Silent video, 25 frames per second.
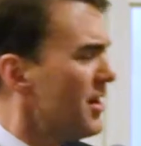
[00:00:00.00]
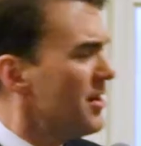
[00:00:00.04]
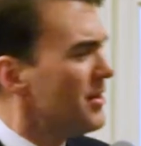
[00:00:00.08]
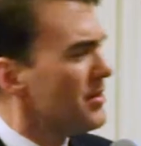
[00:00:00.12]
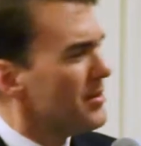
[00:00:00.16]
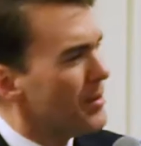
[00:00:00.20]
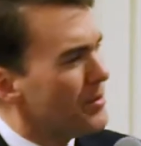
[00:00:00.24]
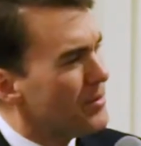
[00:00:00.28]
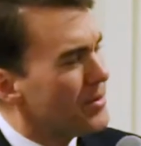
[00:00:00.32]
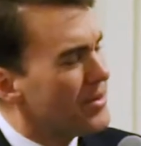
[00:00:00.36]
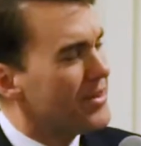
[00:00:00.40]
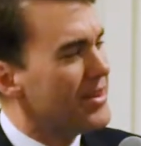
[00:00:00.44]

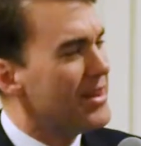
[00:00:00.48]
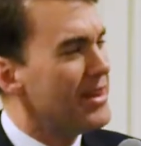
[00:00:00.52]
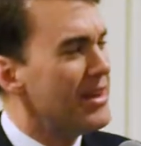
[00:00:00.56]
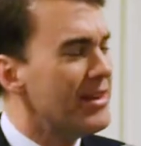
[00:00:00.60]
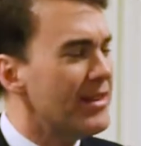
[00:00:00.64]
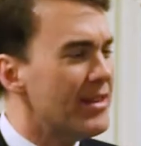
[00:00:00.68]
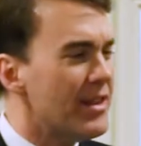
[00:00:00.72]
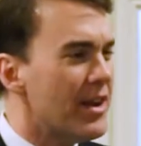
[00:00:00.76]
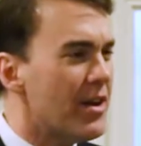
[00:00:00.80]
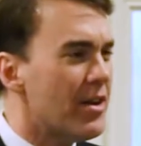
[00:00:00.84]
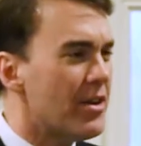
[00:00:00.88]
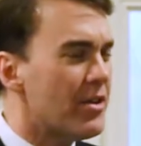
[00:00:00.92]
So I'm
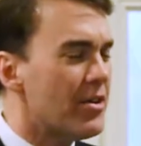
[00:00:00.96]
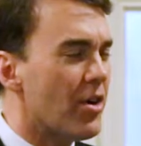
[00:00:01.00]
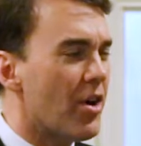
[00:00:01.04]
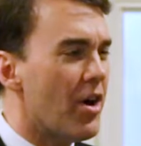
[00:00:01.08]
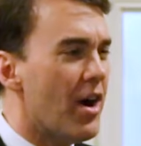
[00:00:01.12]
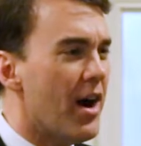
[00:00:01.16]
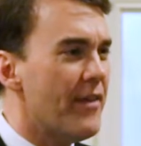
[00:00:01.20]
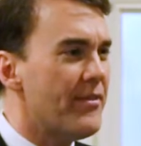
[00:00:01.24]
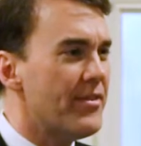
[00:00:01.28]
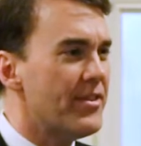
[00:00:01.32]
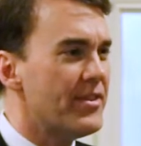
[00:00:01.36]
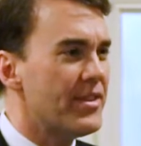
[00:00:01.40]
sitting there in her
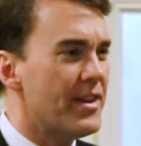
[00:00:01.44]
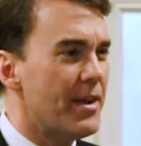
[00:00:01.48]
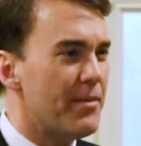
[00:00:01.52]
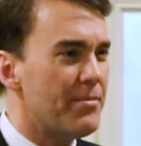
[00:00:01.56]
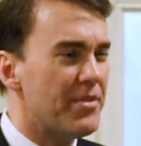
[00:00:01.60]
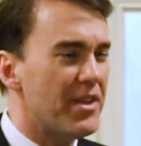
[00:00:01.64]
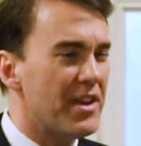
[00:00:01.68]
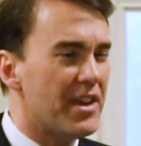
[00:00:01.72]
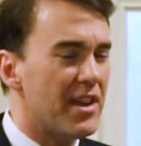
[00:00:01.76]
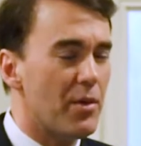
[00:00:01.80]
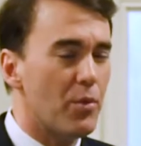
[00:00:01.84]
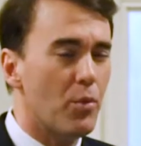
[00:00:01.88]
office and
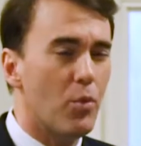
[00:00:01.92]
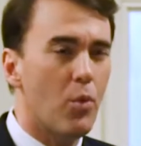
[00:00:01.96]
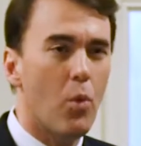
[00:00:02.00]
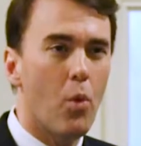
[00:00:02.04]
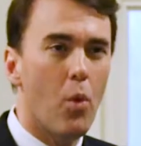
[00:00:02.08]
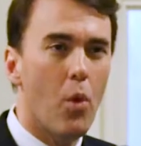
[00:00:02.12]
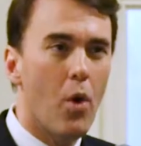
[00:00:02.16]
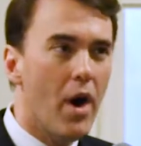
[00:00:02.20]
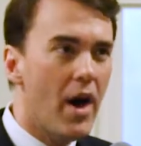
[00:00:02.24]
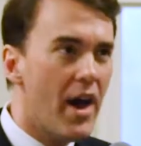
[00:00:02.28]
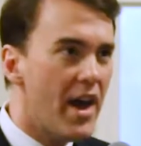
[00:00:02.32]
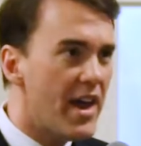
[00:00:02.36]
I'm thinking,
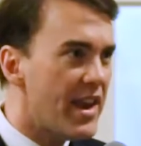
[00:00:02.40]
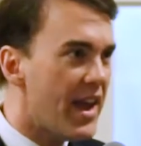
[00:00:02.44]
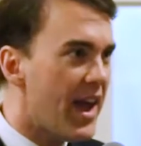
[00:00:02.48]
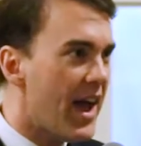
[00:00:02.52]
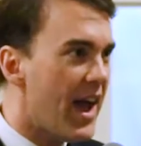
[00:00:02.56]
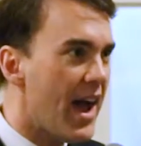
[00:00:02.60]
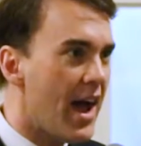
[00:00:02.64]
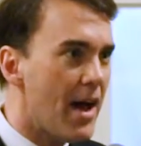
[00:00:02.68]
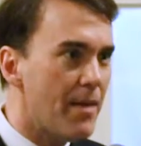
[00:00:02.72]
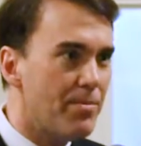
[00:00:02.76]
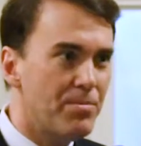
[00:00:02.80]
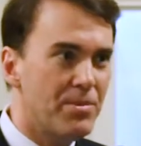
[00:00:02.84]
what
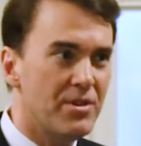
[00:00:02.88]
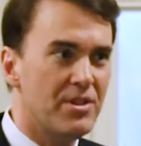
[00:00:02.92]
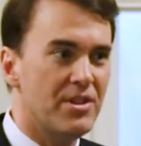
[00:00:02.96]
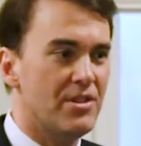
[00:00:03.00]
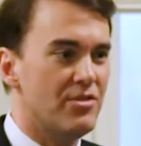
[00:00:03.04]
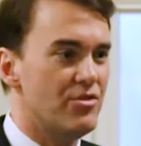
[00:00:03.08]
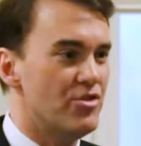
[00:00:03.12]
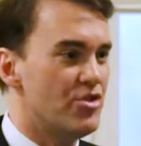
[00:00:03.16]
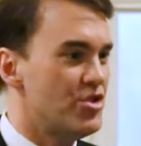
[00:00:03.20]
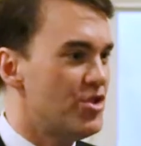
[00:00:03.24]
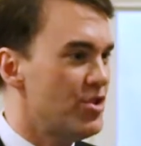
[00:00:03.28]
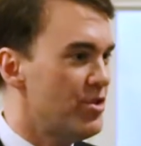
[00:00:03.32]
happened
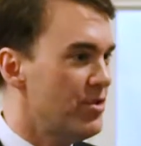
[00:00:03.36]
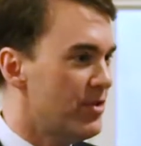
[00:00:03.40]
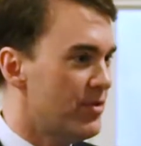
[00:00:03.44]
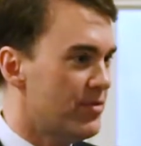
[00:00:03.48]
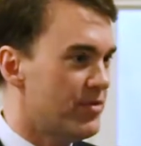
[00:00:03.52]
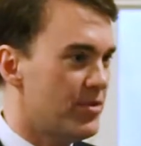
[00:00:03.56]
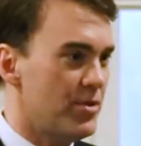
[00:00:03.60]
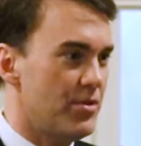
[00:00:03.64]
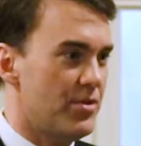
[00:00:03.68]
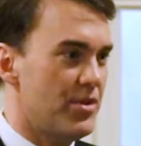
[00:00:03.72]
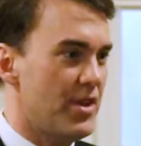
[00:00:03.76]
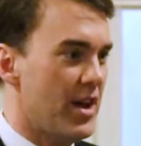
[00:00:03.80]
in June
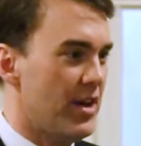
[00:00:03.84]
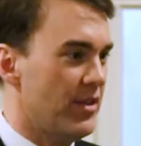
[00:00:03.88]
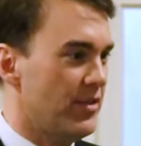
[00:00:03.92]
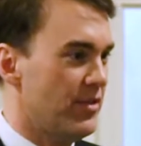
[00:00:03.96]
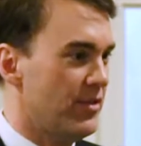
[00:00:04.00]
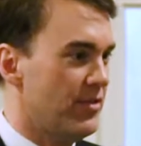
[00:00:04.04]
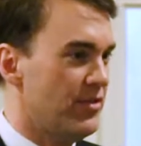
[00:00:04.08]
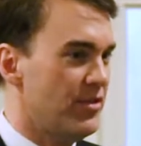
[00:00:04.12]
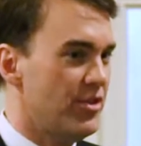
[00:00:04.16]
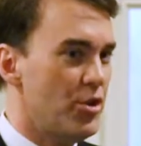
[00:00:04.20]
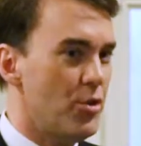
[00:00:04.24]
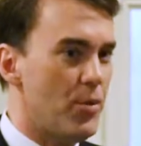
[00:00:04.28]
of
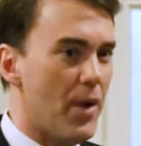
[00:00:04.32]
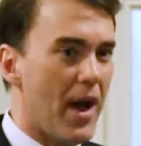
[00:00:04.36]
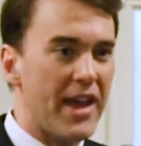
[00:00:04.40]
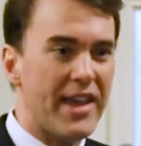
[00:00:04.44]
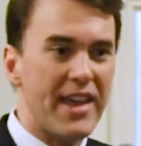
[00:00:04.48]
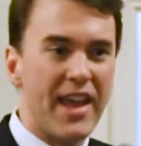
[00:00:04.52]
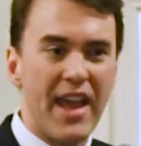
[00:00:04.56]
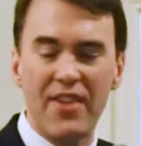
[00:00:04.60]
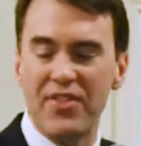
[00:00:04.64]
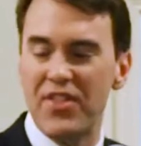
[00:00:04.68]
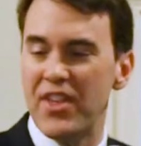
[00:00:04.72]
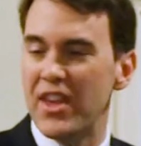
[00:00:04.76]
2002? I
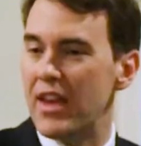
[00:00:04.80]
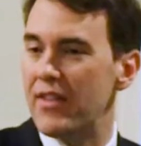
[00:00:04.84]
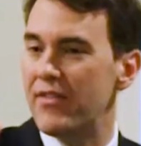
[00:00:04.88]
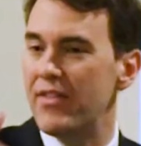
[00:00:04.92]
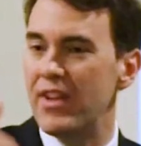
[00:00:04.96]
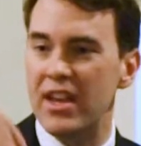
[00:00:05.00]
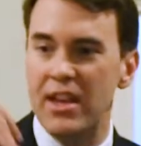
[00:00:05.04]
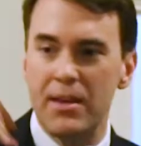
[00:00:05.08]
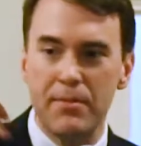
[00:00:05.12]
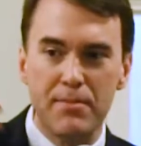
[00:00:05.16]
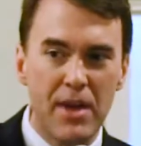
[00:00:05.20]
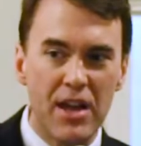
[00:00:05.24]
can't think of
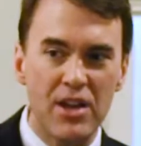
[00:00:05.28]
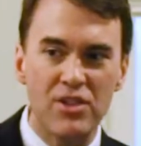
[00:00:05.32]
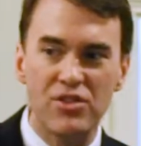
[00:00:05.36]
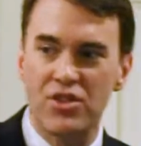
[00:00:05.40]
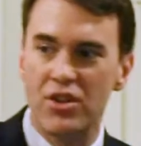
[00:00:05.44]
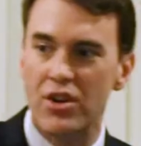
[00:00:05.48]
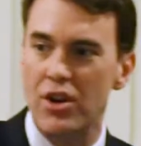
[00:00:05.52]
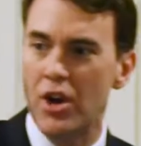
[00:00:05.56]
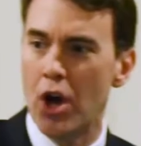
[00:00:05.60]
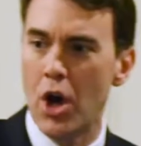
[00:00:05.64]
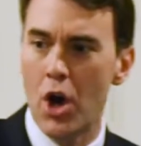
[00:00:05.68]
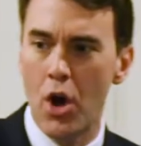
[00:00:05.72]
any
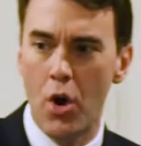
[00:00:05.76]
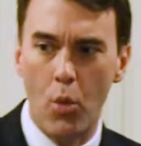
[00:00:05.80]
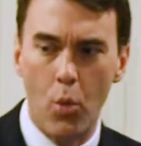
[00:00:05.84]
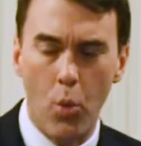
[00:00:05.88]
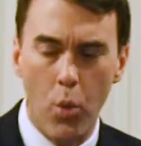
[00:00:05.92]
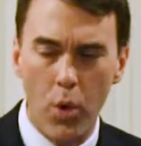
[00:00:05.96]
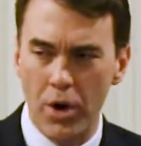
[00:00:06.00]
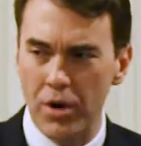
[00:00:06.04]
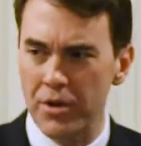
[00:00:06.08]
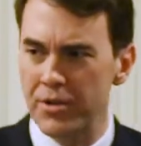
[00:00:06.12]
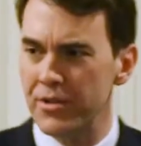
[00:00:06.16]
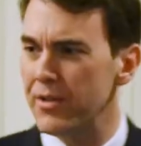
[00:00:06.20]
major
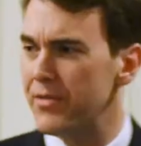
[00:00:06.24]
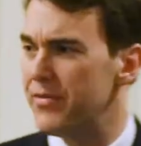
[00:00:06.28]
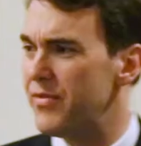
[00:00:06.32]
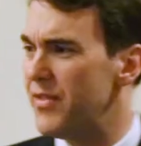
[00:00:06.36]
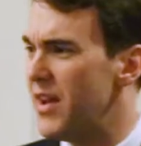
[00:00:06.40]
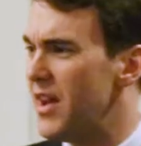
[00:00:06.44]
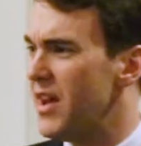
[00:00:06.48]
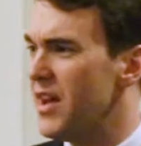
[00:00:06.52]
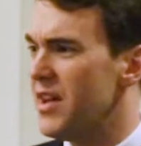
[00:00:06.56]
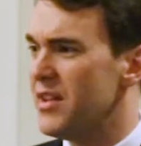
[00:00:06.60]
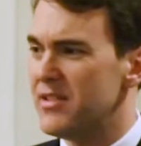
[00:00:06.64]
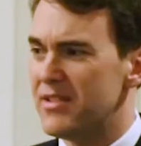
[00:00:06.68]
world
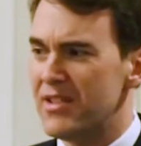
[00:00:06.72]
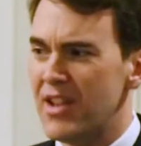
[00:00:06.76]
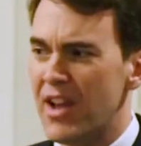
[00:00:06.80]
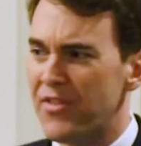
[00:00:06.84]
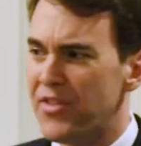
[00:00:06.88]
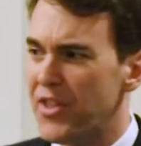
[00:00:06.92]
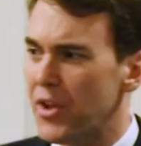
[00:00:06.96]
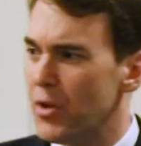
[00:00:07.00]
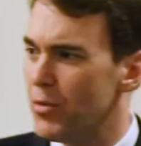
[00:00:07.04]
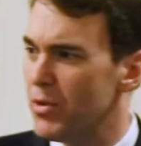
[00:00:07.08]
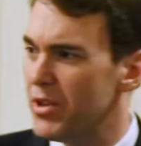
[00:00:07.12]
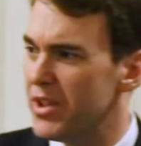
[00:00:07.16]
event.
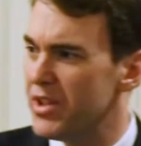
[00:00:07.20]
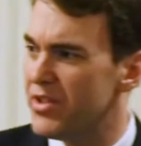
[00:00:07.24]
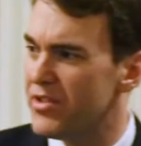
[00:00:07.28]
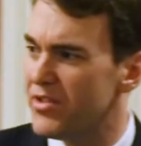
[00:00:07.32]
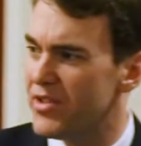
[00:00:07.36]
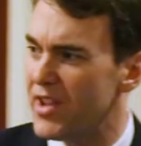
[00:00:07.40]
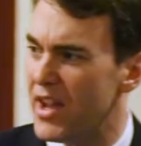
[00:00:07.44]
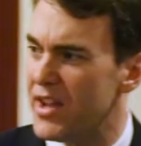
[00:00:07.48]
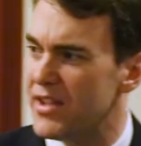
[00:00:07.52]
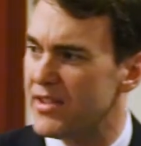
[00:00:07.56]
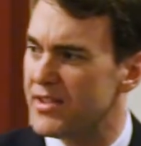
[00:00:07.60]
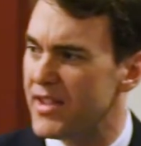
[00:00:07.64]
Nothing really
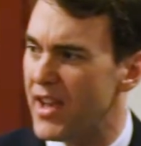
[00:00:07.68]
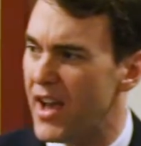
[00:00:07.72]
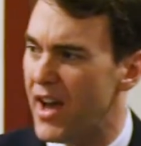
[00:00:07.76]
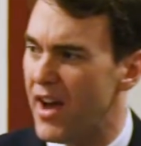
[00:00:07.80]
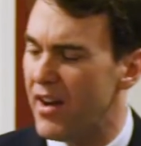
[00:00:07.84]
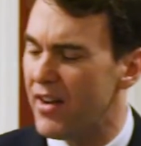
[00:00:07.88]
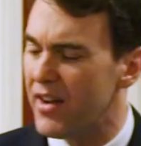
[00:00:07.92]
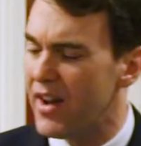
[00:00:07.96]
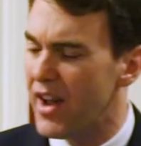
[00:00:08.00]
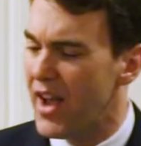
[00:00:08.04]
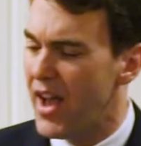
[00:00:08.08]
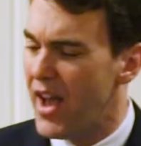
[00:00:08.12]
stands
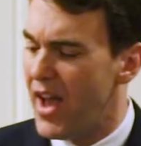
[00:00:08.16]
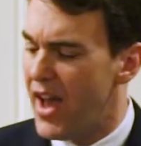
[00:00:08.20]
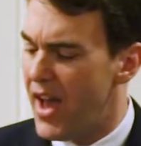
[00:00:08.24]
out.